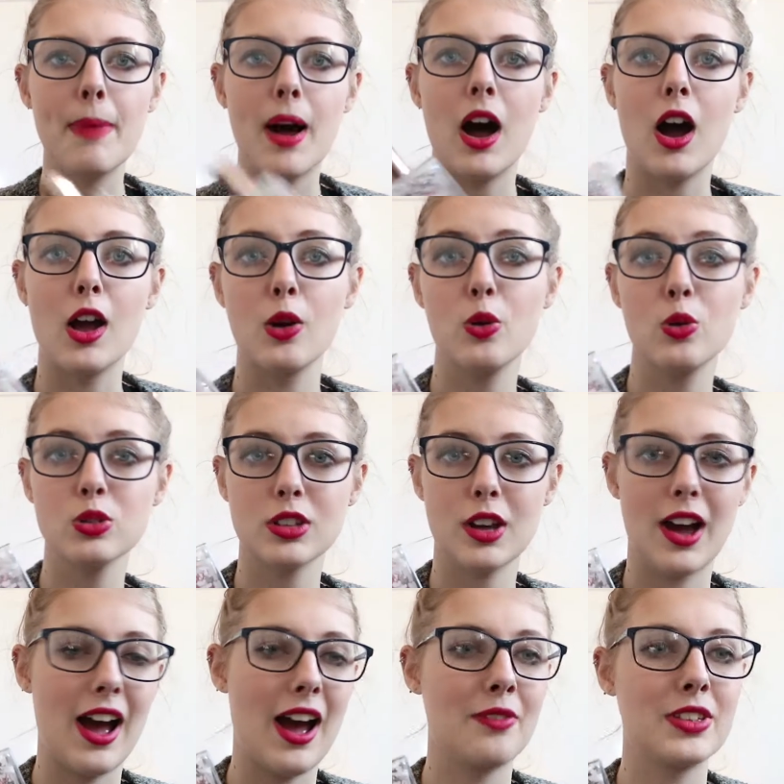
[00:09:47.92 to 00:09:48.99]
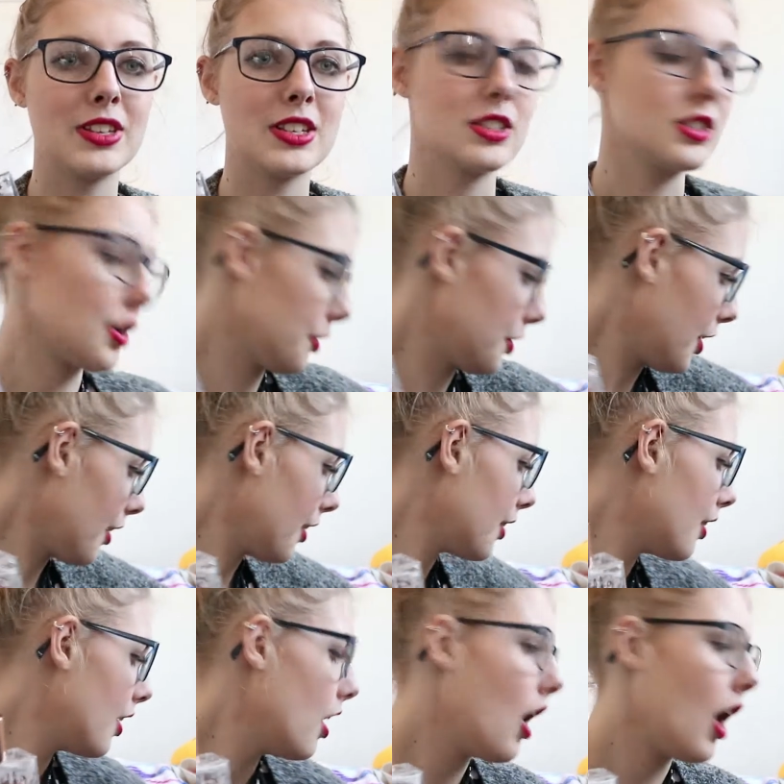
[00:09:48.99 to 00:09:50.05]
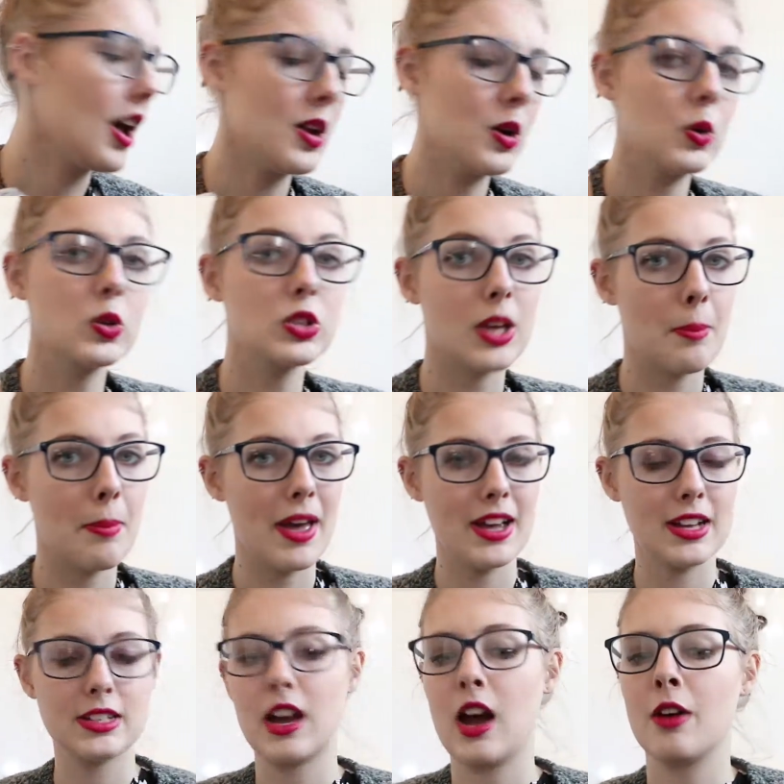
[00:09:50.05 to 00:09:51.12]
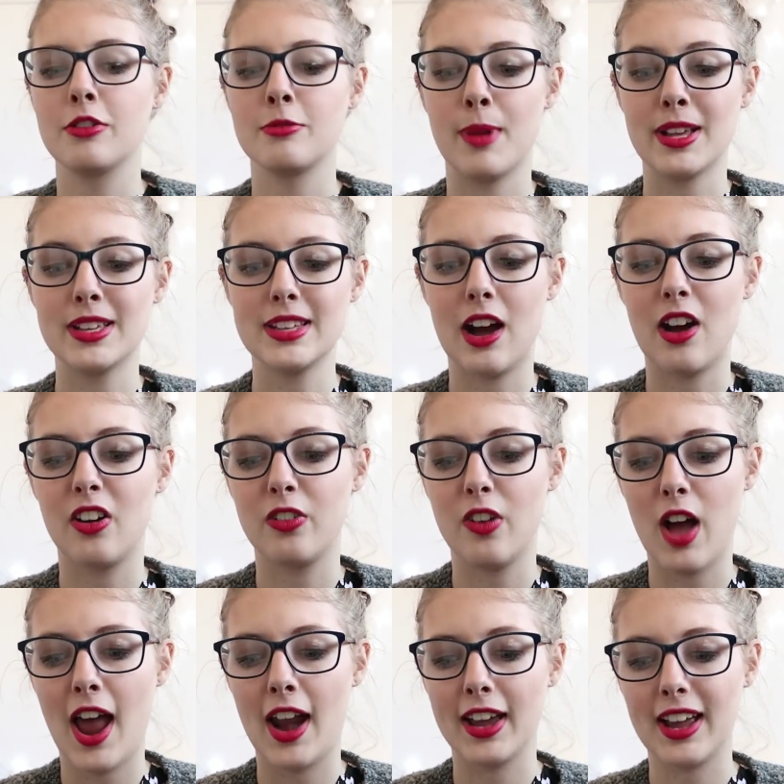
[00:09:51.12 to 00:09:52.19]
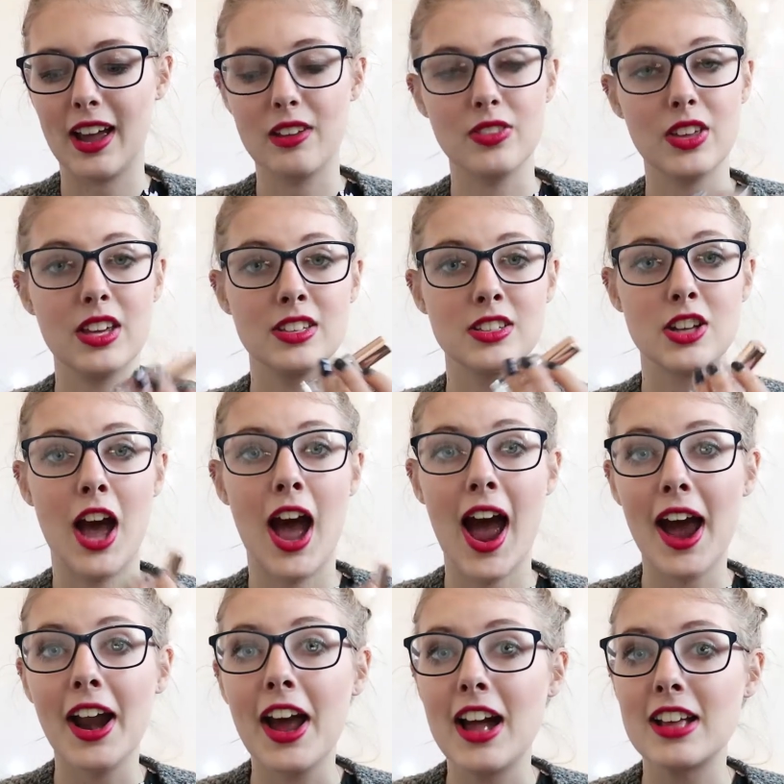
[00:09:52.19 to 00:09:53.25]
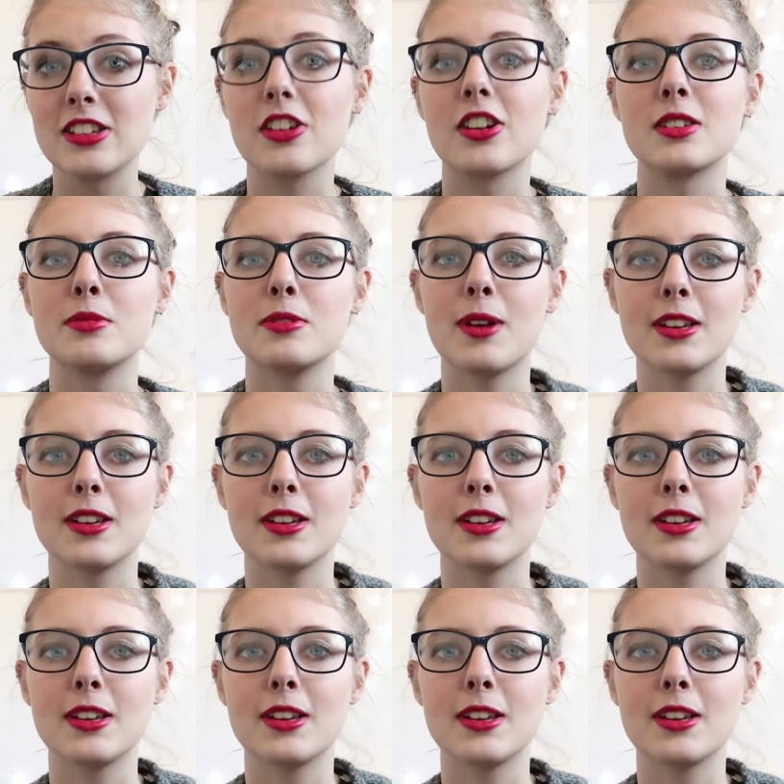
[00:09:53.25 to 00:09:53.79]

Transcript: but I also have, this is so cute, I also picked up for myself and I gave these to Hannah as a Christmas